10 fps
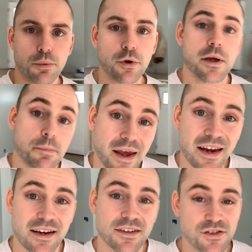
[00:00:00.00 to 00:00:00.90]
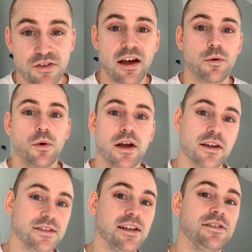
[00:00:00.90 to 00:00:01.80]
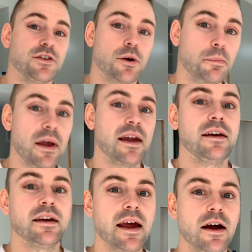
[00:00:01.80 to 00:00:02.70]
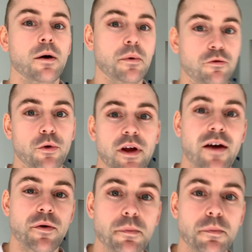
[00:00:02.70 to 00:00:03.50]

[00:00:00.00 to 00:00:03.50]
pre-painted, so that way it's easier to paint now before you have a